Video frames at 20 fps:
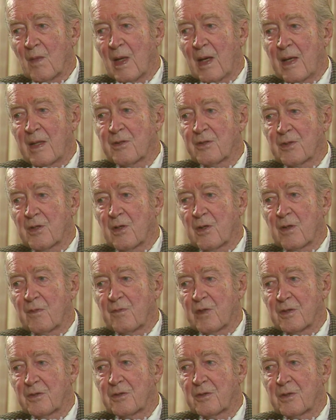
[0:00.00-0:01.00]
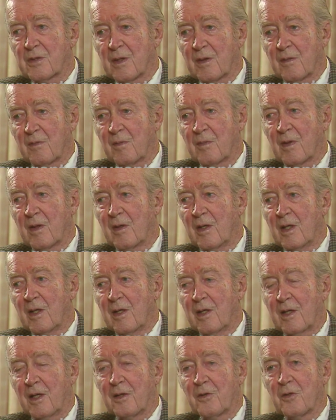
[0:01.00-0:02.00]
and sort of just uh,
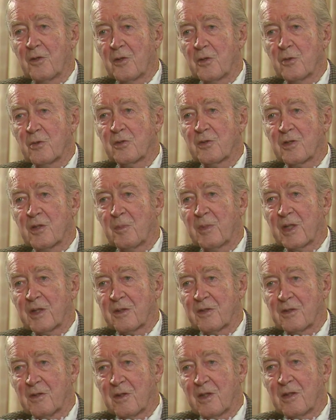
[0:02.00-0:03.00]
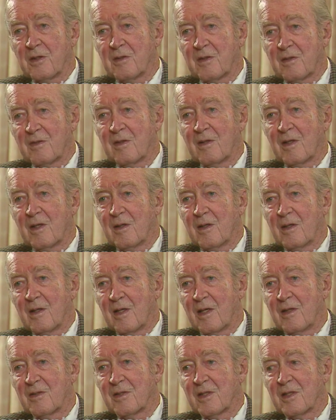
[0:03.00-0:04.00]
introduce the picture as,
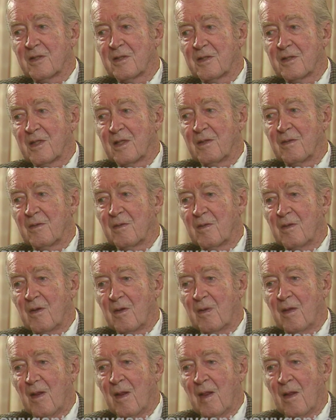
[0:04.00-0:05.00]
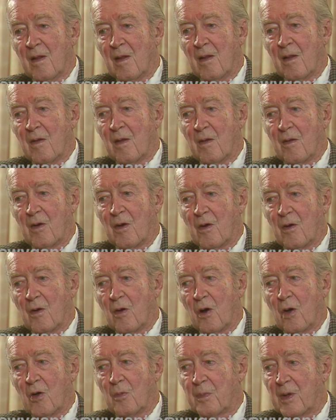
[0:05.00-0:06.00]
as it uh,
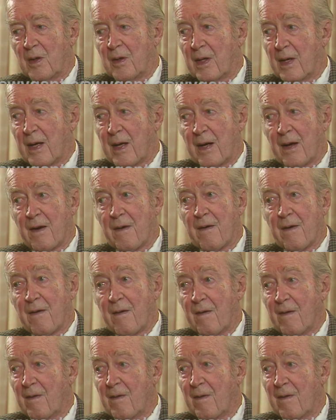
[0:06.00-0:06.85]
opened. And